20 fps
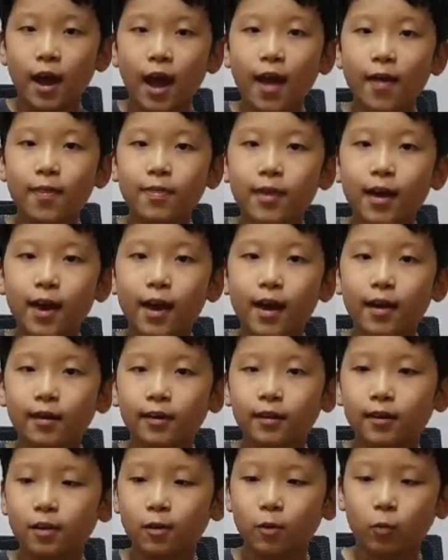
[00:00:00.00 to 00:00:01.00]
And
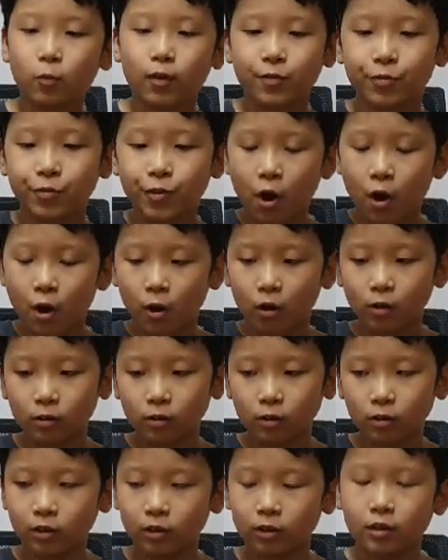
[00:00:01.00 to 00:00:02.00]
then with
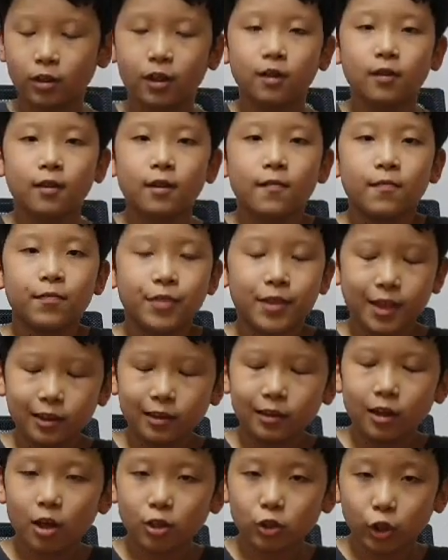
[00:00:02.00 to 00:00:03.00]
all the
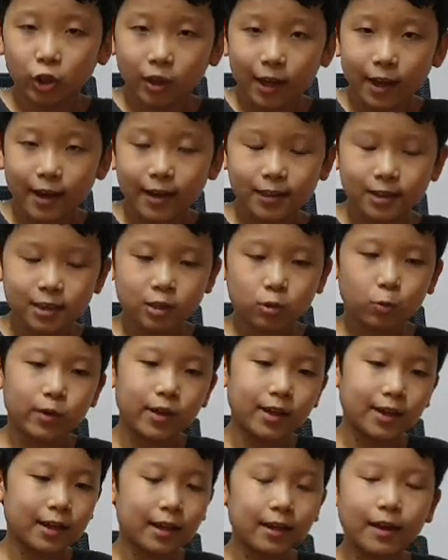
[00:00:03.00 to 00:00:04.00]
logic gates,
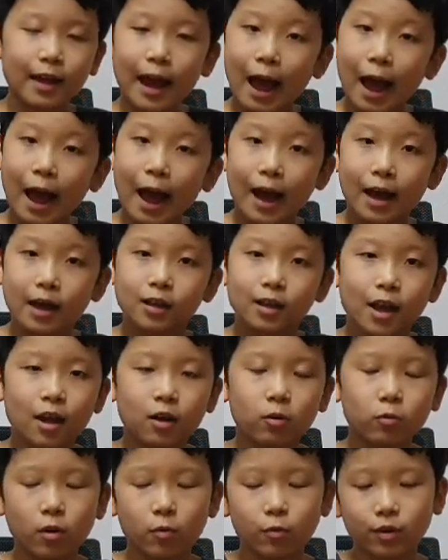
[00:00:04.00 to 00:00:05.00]
we can add,
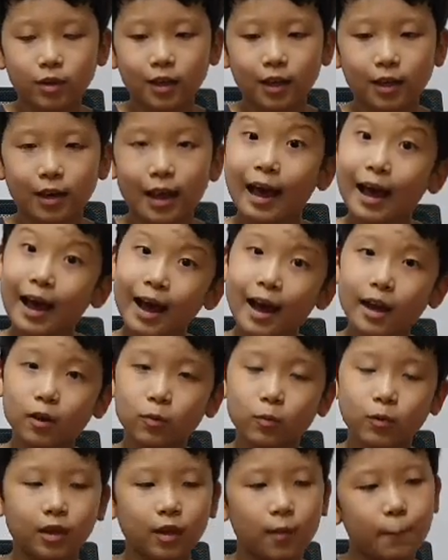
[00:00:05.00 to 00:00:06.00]
and when we can
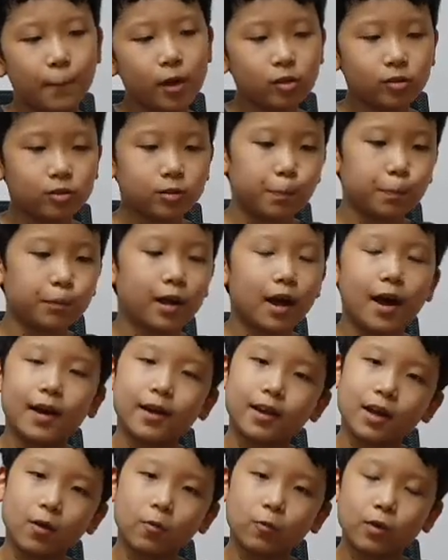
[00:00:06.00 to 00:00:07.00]
add, we can
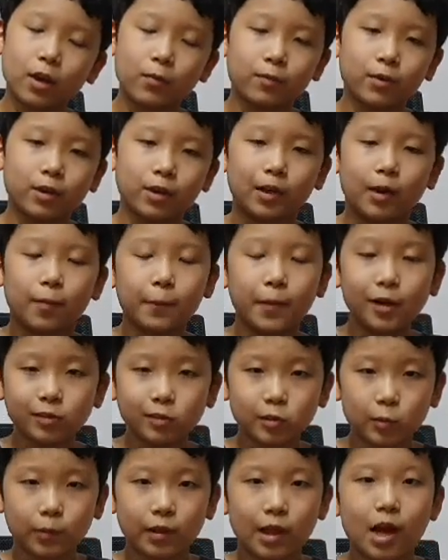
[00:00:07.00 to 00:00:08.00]
multiply, and when we can
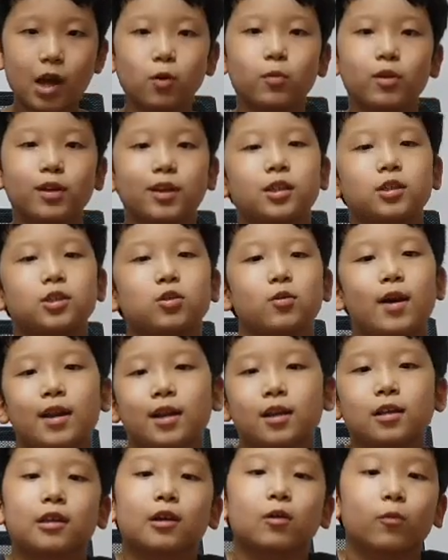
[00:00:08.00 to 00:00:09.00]
multiply, we can do
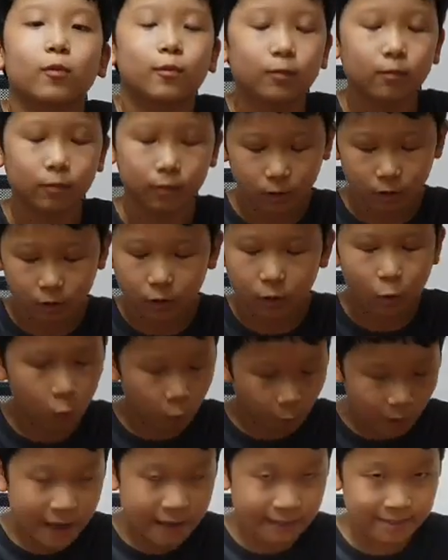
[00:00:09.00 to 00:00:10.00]
anything
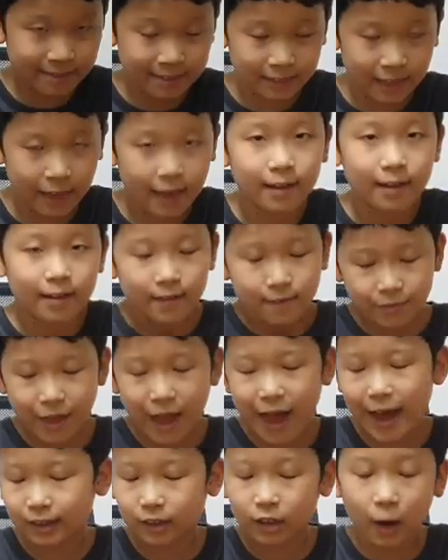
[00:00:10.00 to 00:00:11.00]
with
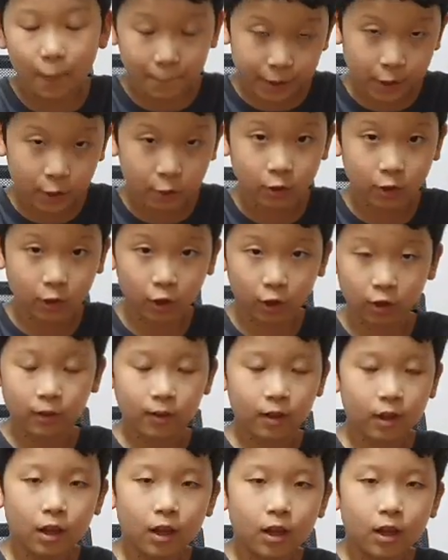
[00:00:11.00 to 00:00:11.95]
that computer.